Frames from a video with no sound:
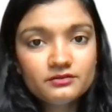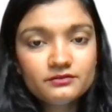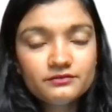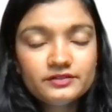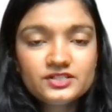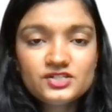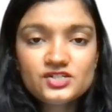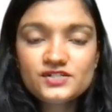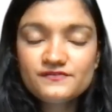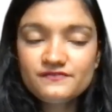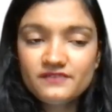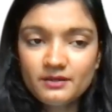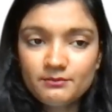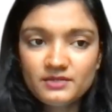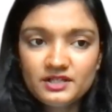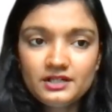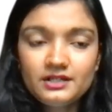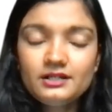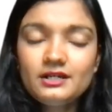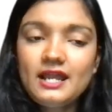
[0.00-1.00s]
which is
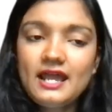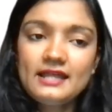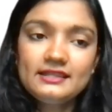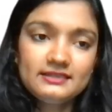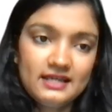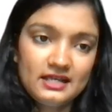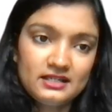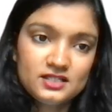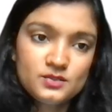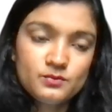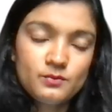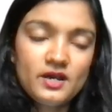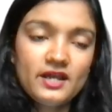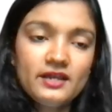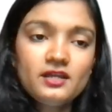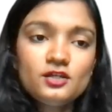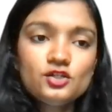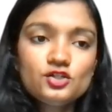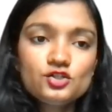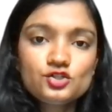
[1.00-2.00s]
feminine, and that's
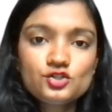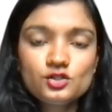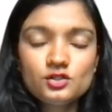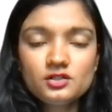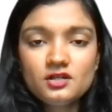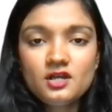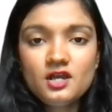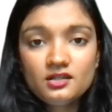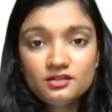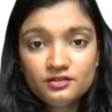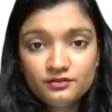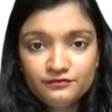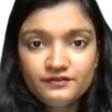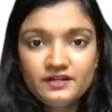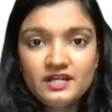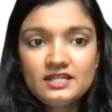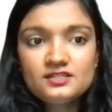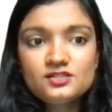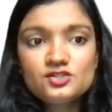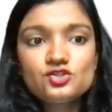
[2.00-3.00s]
why the
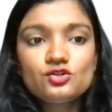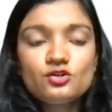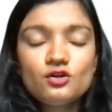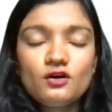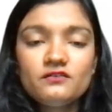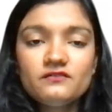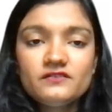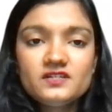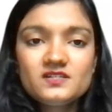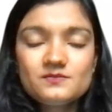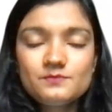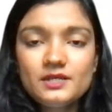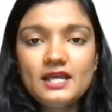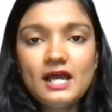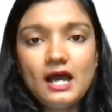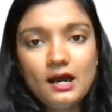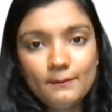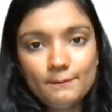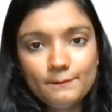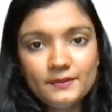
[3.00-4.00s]
phrase should always be
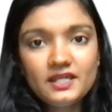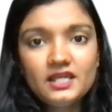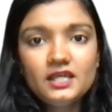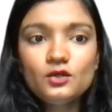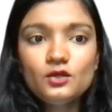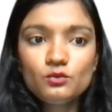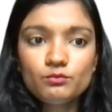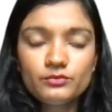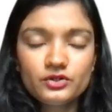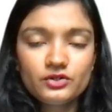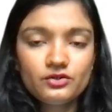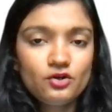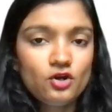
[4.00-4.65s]
aapki umr,